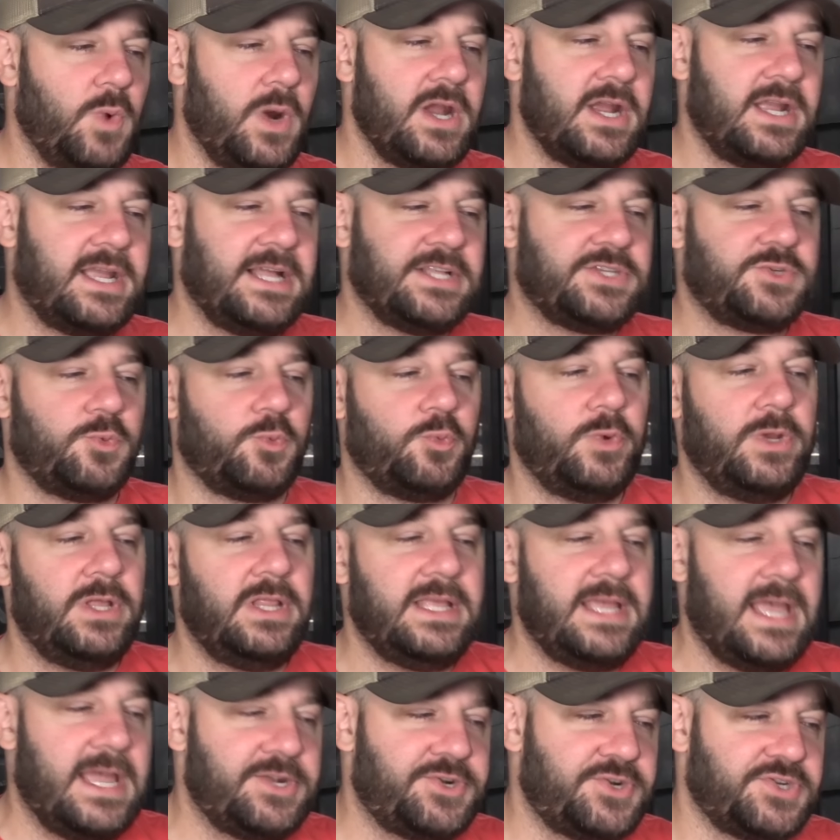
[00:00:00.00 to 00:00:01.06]
where it gets
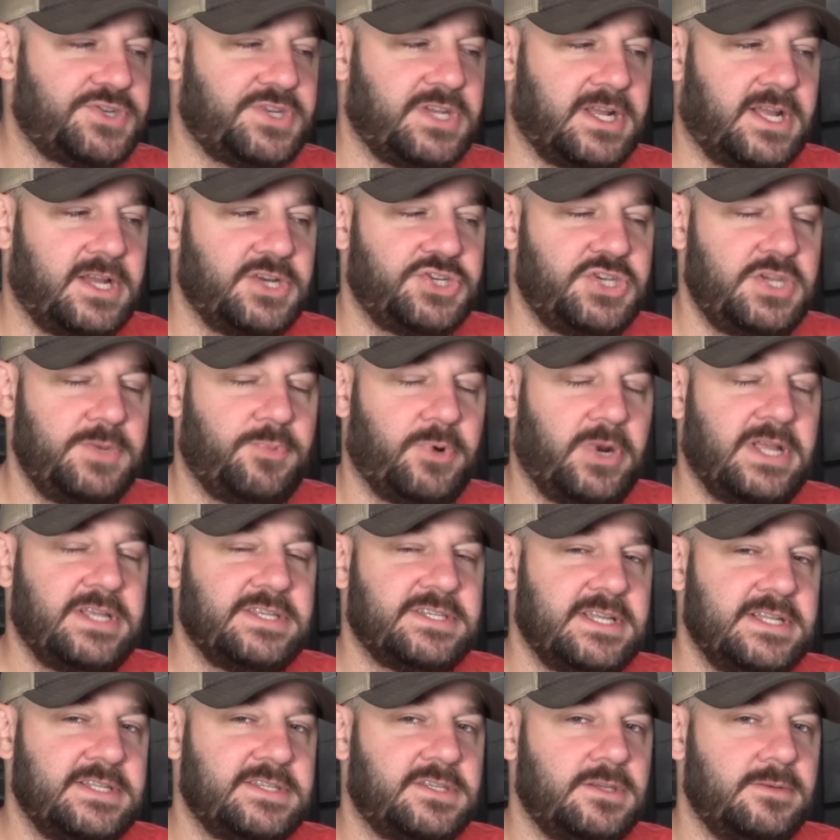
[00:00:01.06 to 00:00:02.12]
really interesting, because she
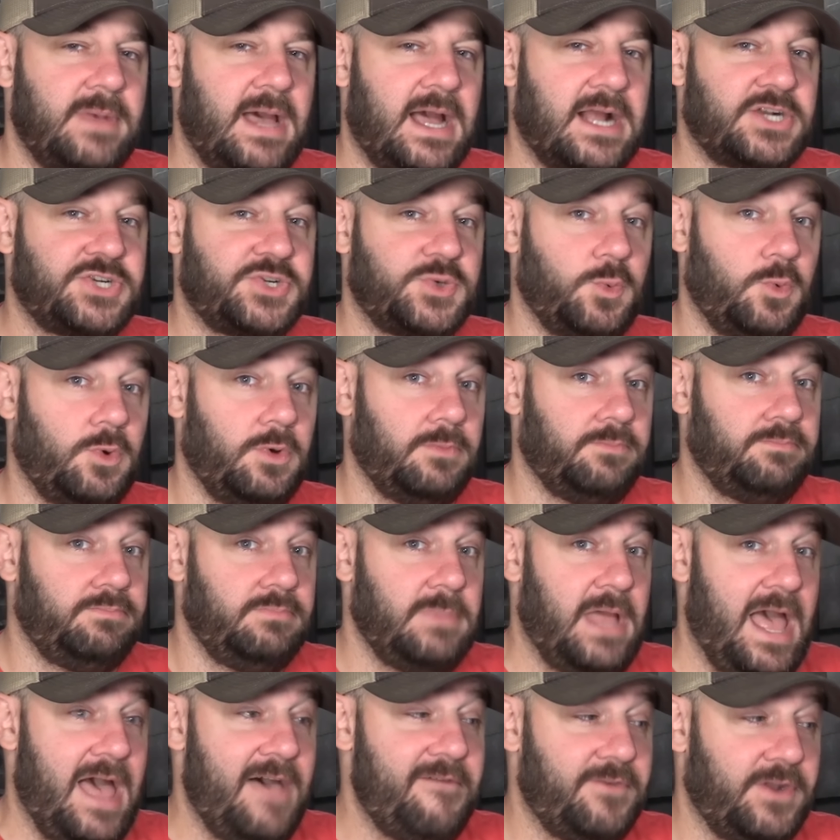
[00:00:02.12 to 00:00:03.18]
brings in some actual
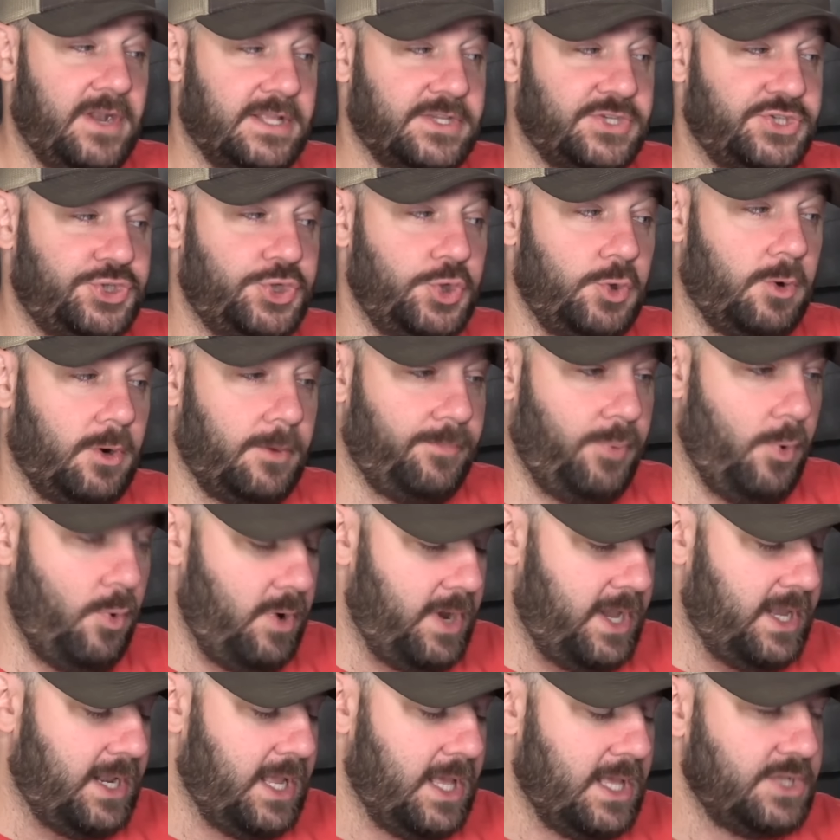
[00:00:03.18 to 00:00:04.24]
evidence to her
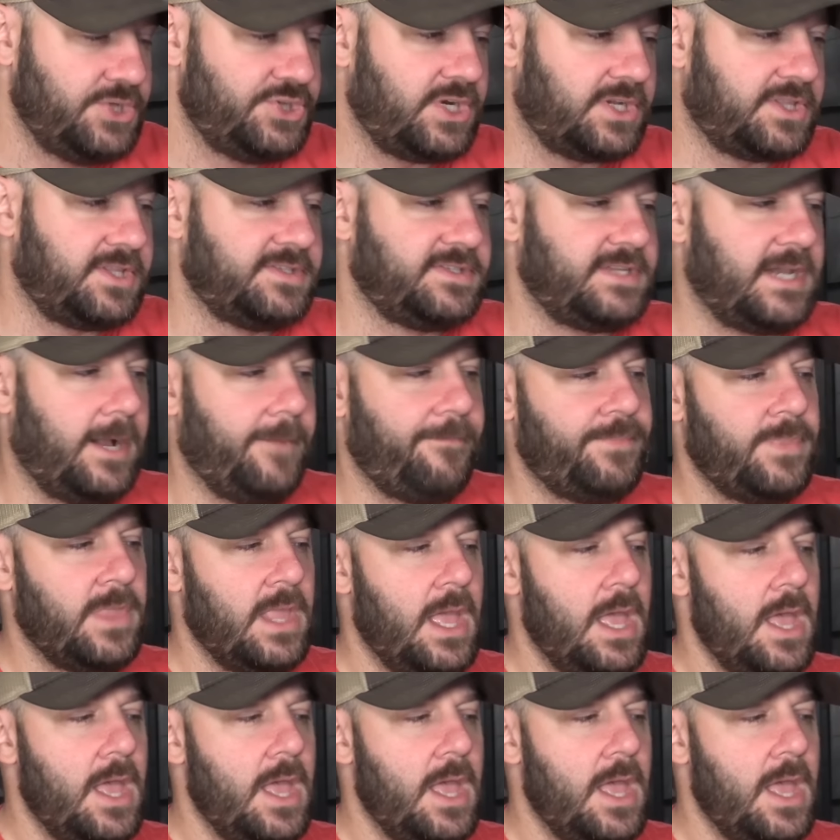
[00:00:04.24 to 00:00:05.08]
point. Check this out.